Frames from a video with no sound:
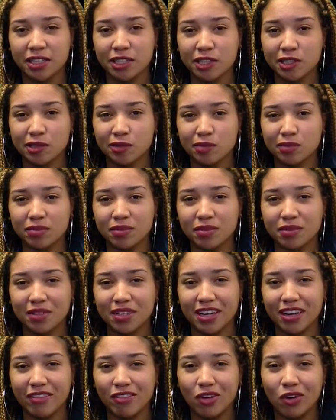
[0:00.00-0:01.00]

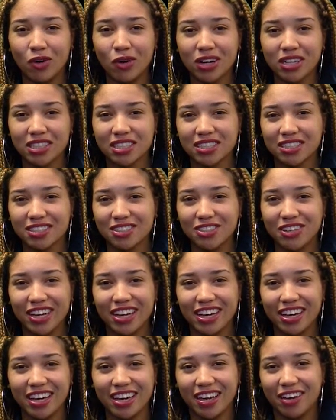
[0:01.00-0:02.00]
Of course, you're
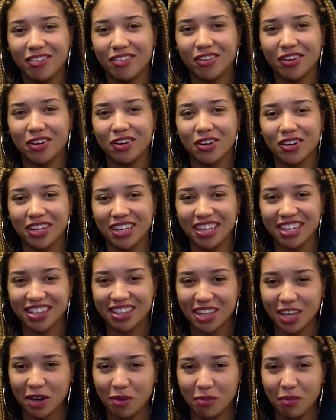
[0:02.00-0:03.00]
not ever going to
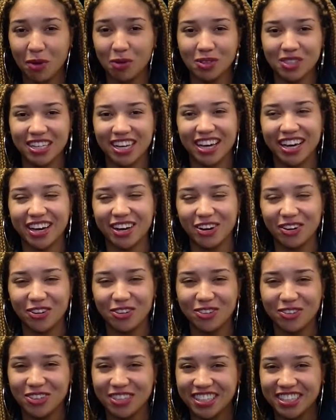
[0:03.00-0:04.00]
get that
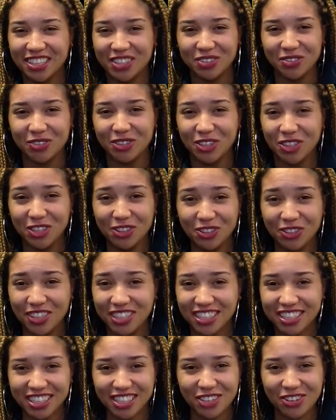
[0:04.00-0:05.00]
Motown
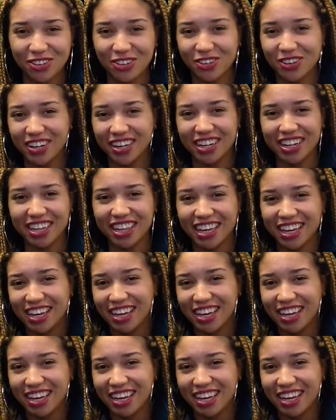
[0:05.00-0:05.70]
reunion tour.